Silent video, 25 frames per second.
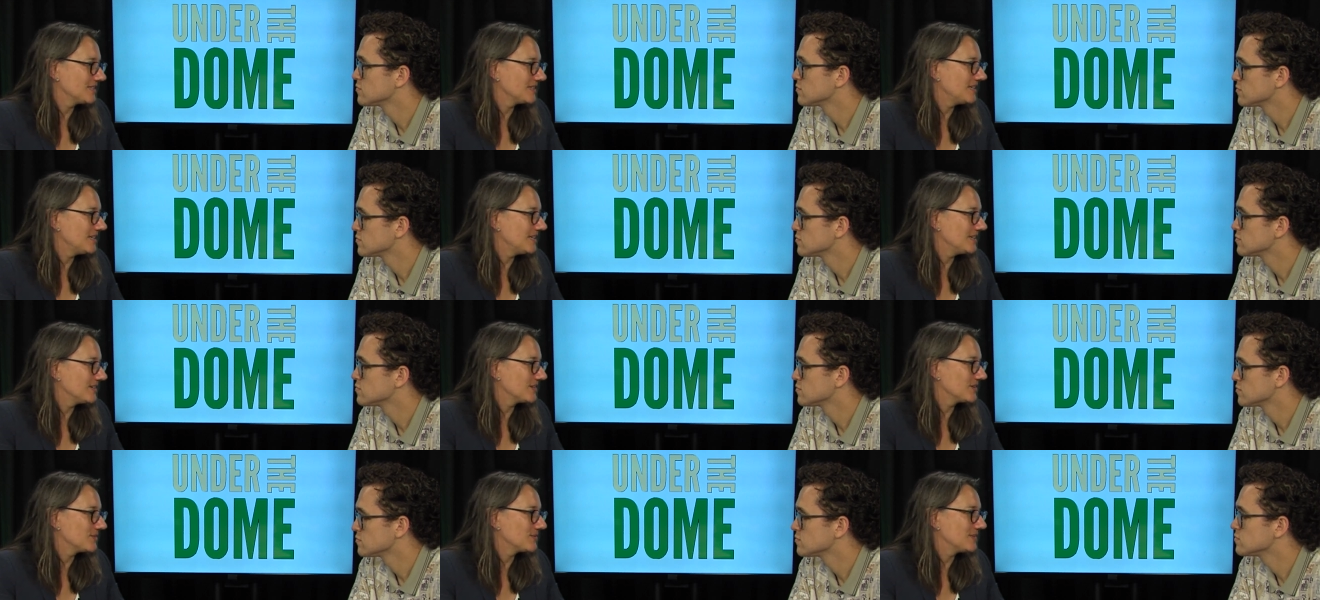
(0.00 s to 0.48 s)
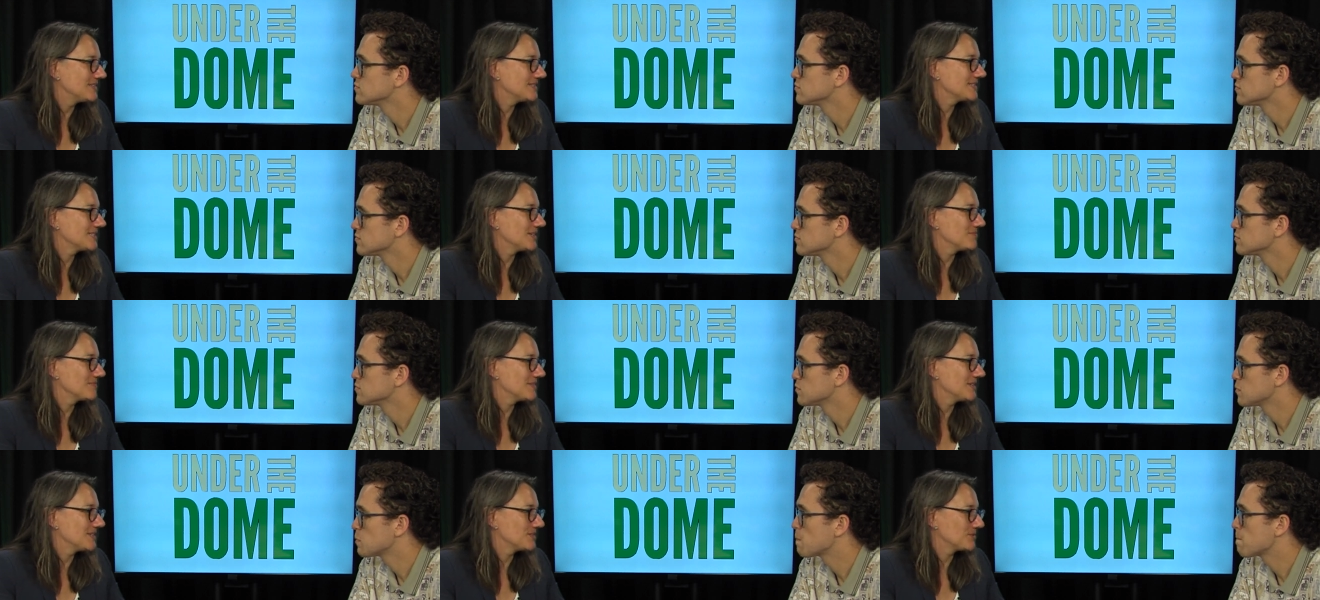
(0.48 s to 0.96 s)
Speaker 1: hear when
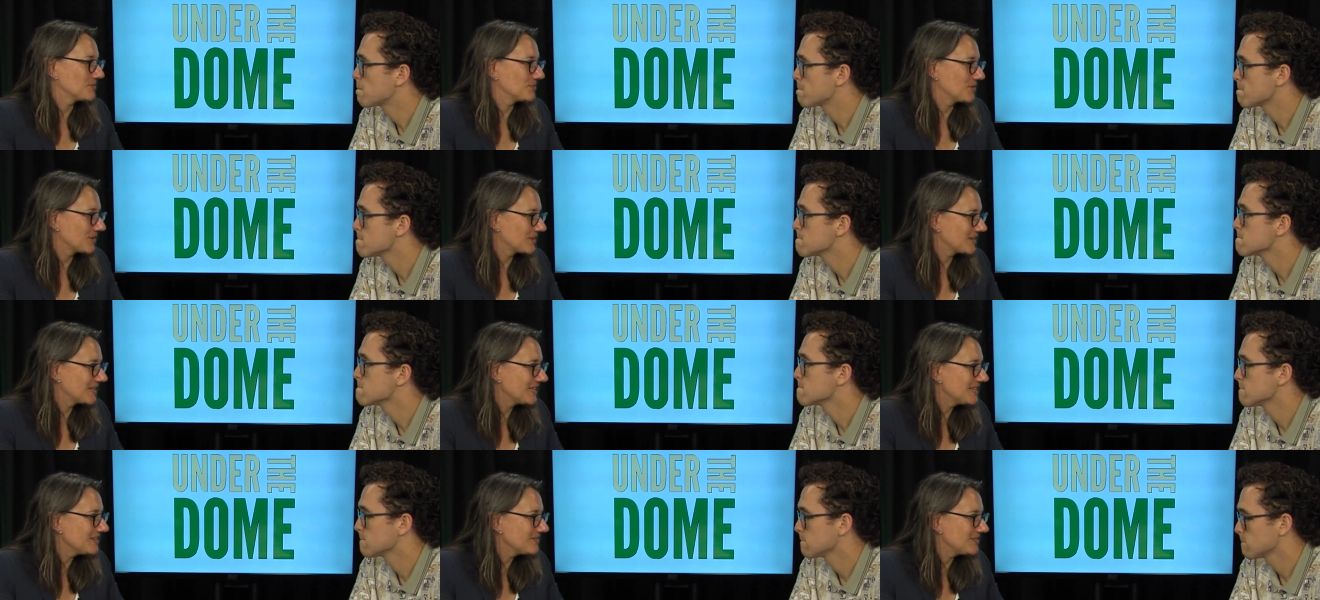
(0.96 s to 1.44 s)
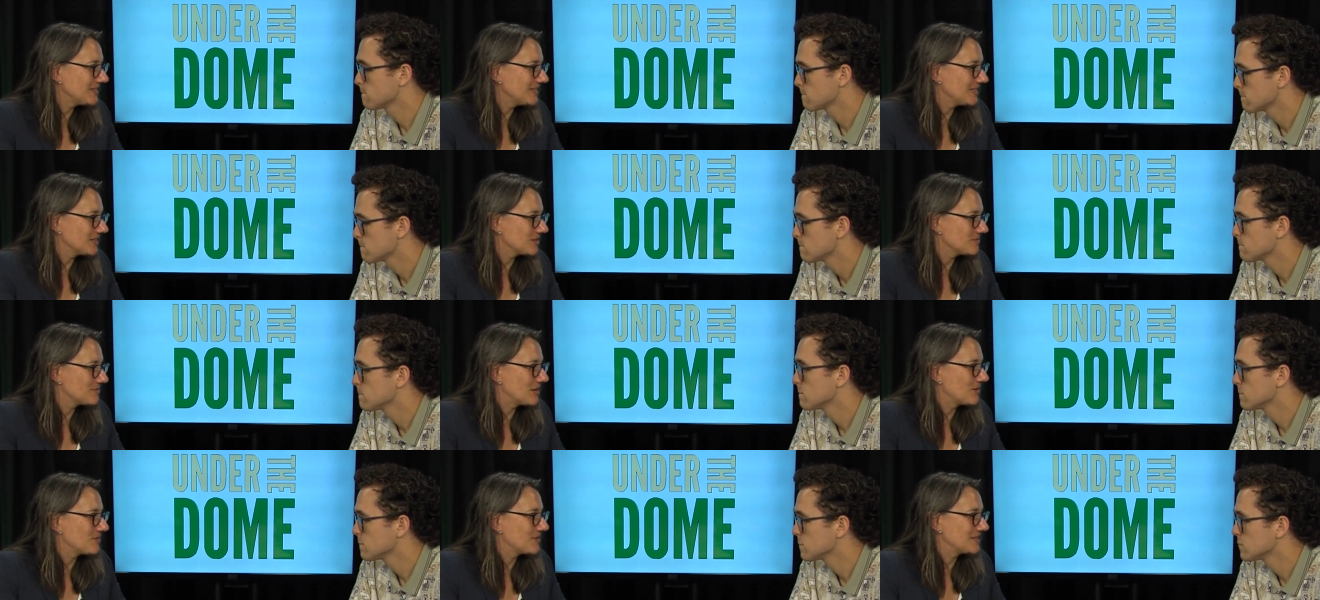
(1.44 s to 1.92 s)
something's working, we
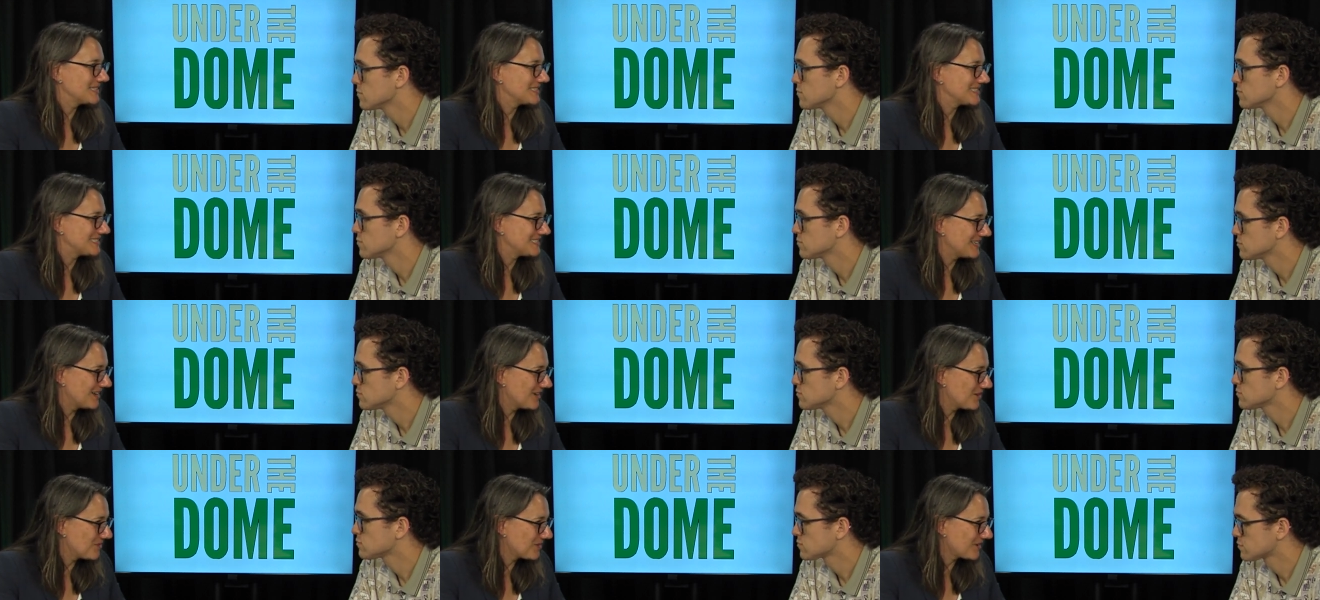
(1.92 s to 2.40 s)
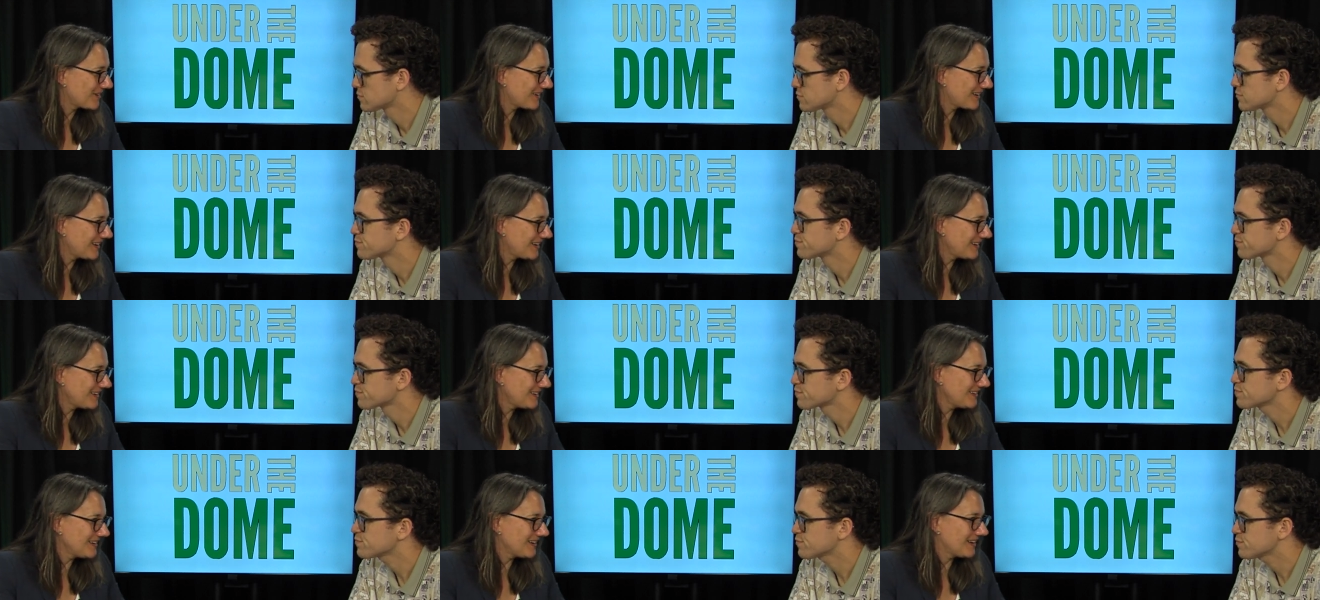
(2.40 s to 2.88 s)
hear about when it's not
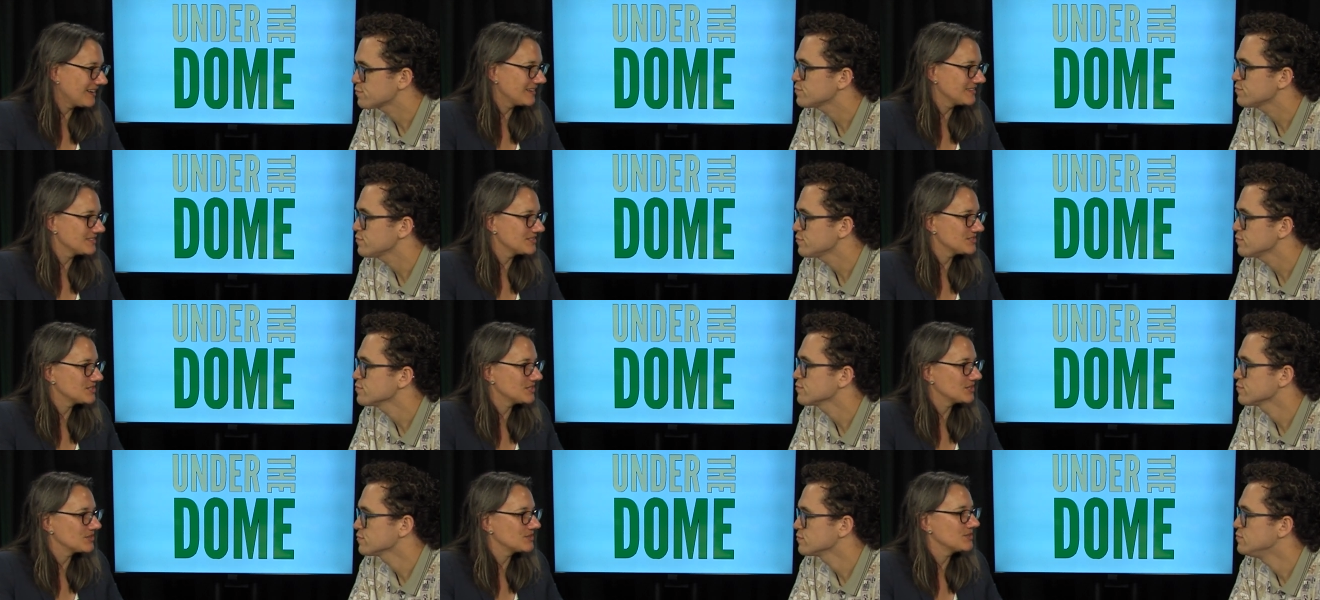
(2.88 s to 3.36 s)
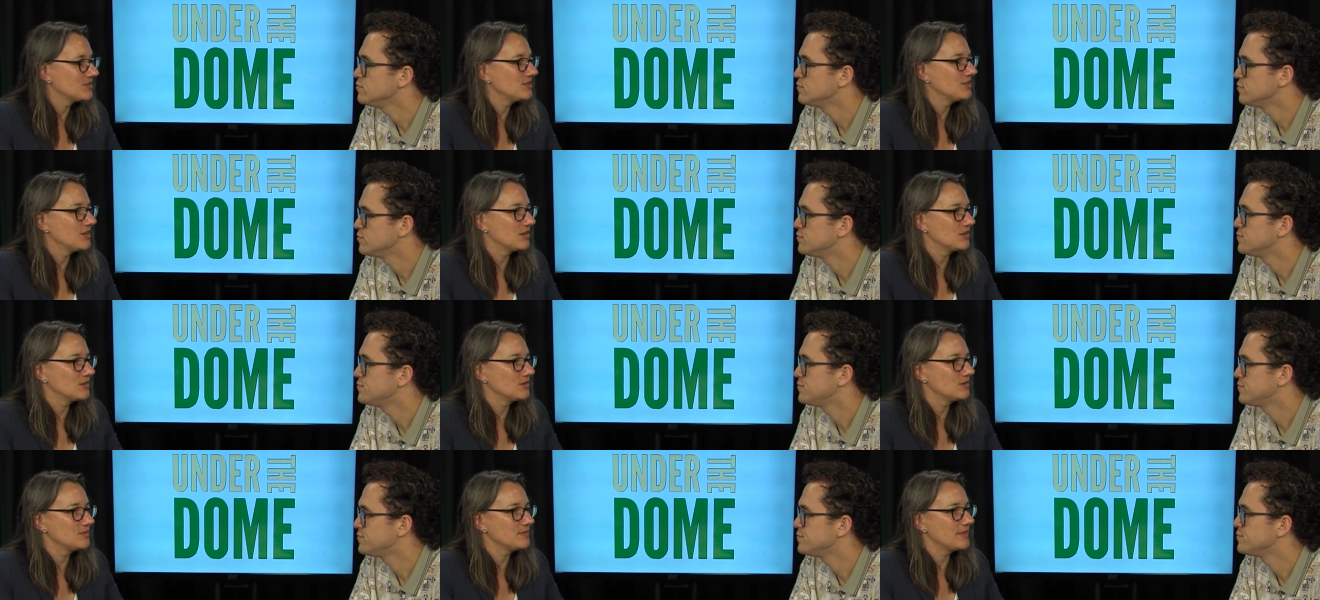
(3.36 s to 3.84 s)
working. And so to
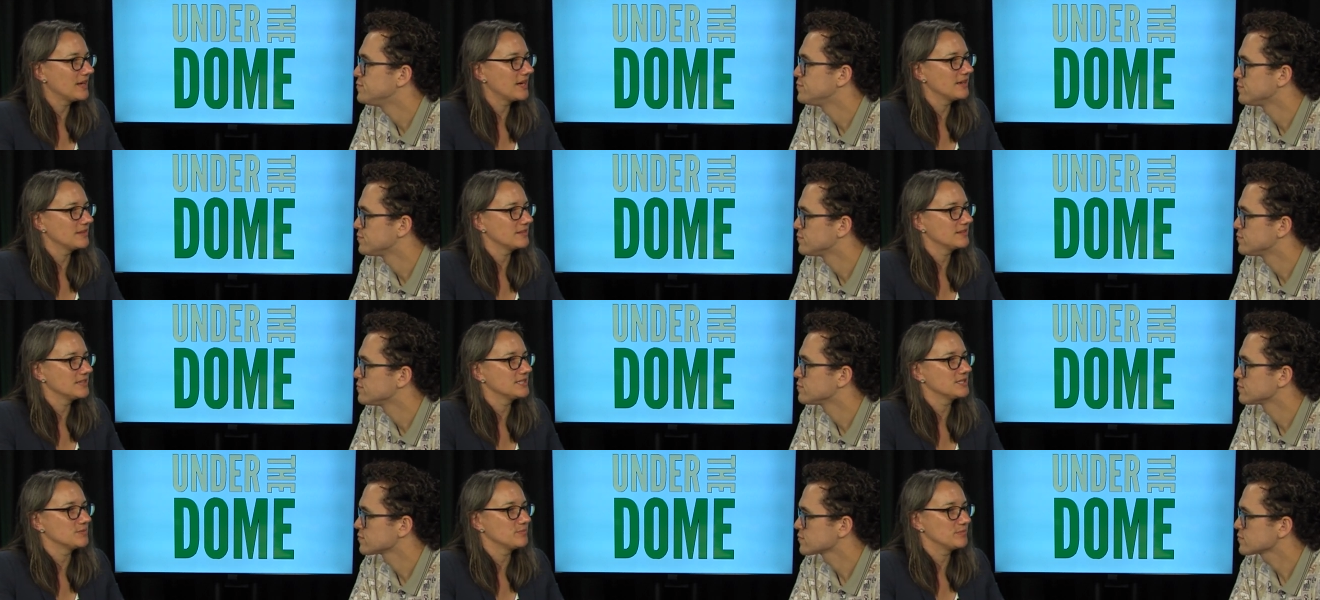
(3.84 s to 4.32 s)
know that this